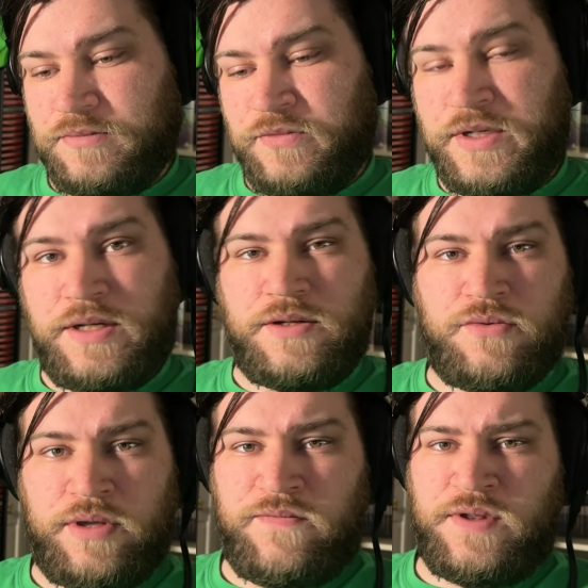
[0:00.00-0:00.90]
we didn't
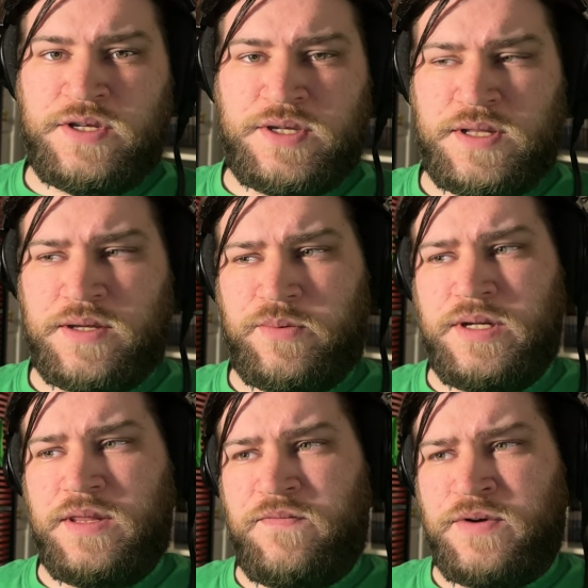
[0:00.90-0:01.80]
quite finish it like we
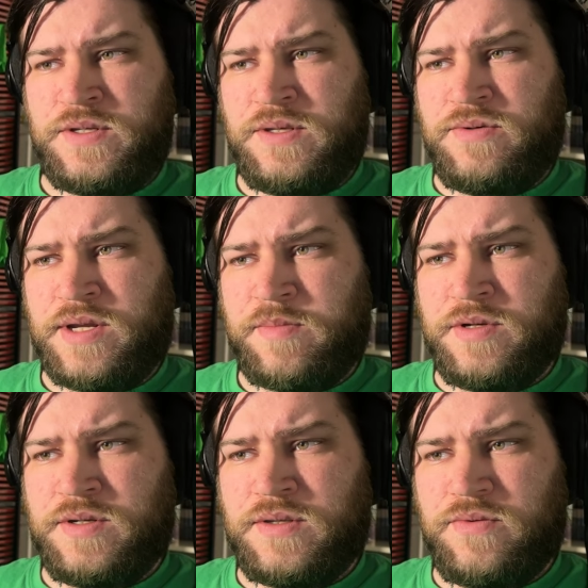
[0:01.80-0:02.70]
did the first two
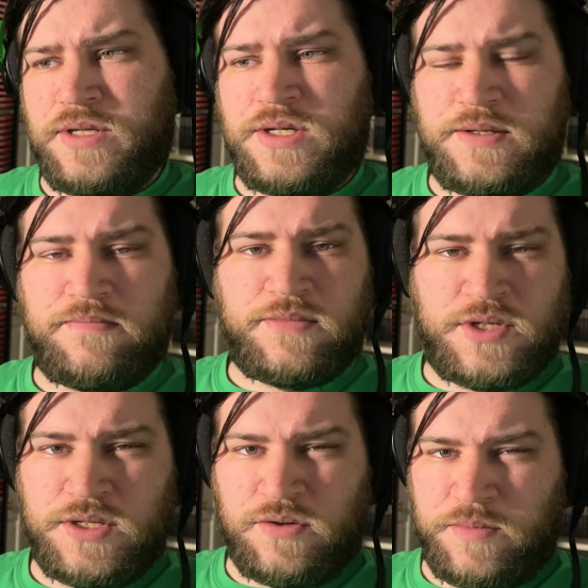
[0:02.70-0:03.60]
chapters, which
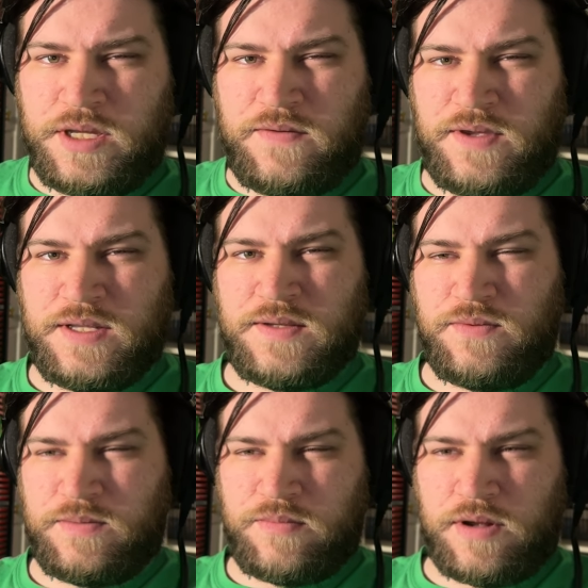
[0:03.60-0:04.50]
she told me in advance
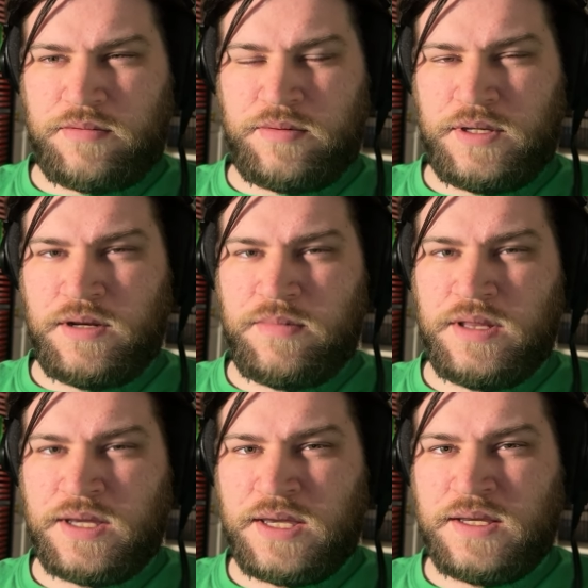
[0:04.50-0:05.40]
was probably going to be
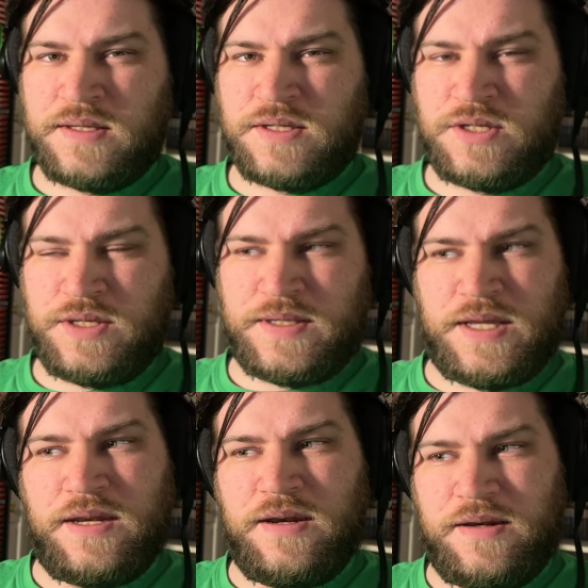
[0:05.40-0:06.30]
the case. She
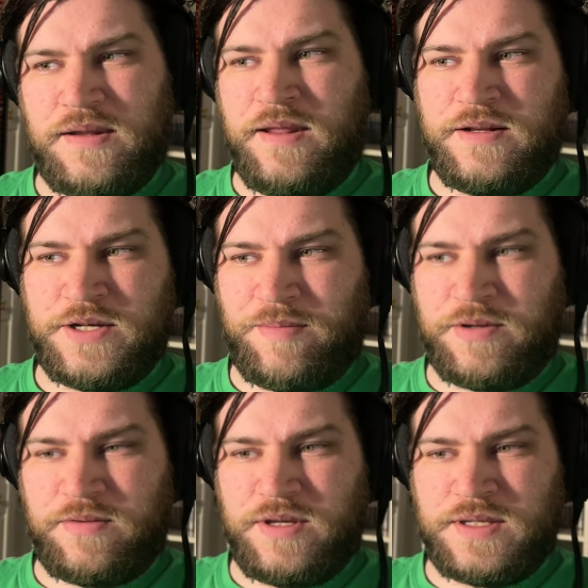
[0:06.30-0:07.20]
said that chapter
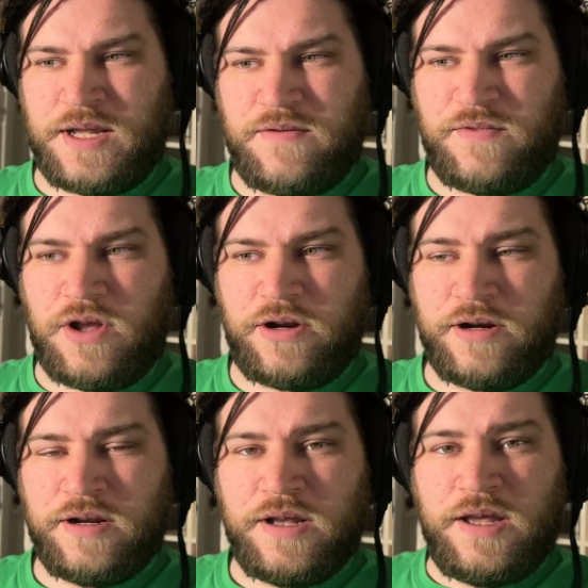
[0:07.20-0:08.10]
3 is kind of longer.